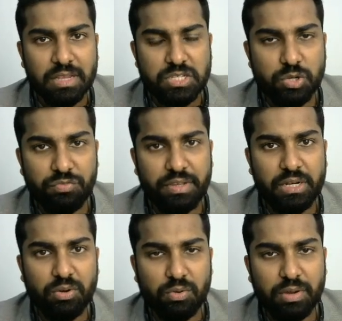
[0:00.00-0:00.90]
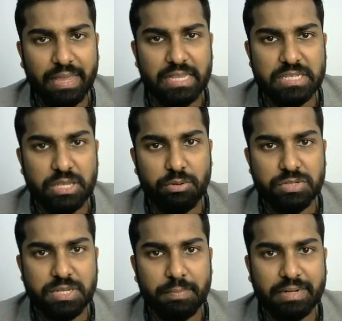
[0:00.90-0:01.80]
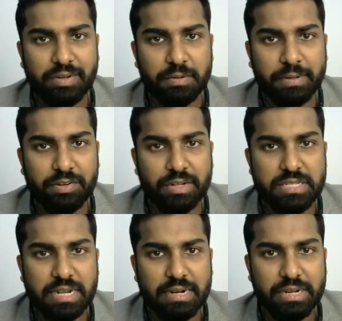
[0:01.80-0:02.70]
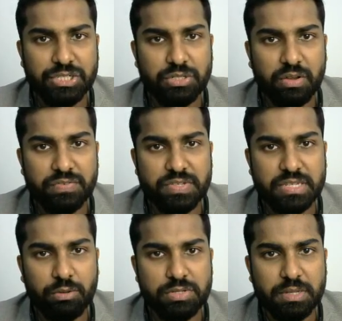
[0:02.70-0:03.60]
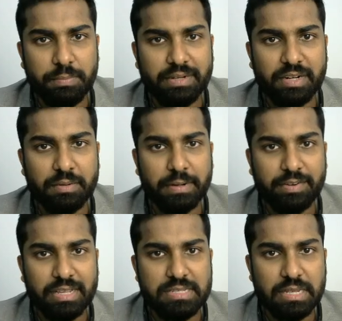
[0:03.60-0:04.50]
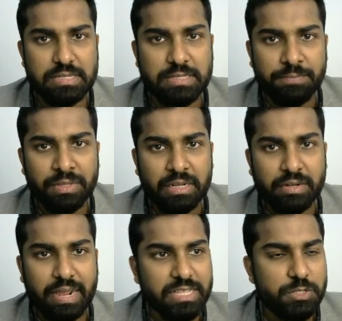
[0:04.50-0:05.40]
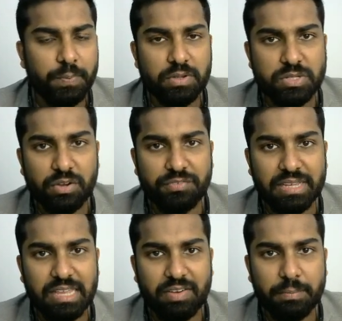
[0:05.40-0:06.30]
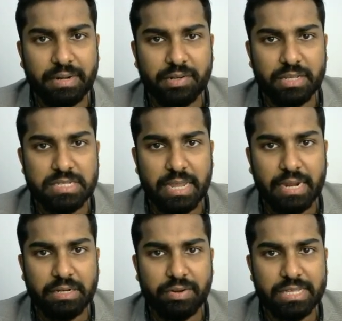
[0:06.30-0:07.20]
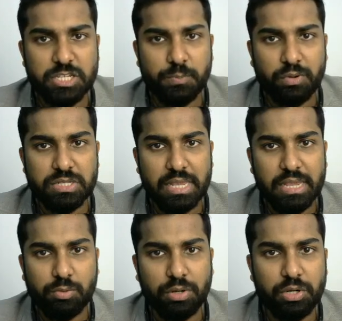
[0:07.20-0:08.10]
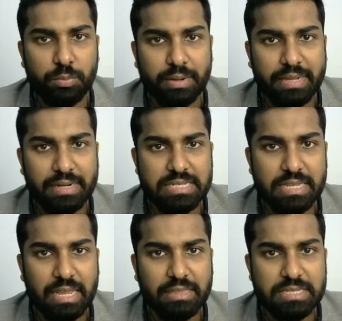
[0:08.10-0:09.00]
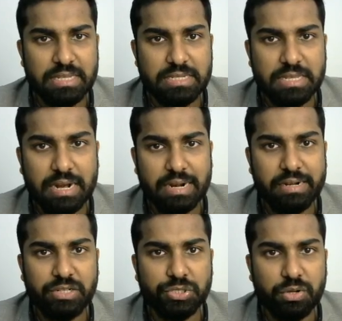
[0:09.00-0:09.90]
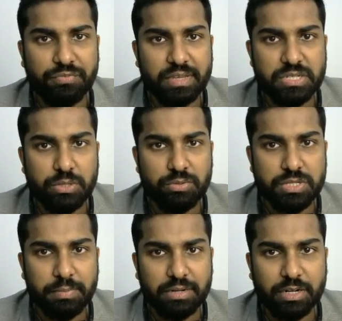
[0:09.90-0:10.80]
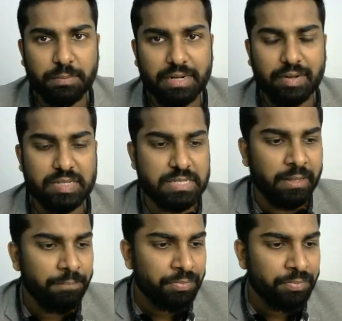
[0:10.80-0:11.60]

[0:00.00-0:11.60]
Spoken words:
So we know a skew symmetric matrix, condition of skew symmetric matrix is transpose of the given matrix A transpose equal to minus A. This is the condition of a skew symmetric matrix.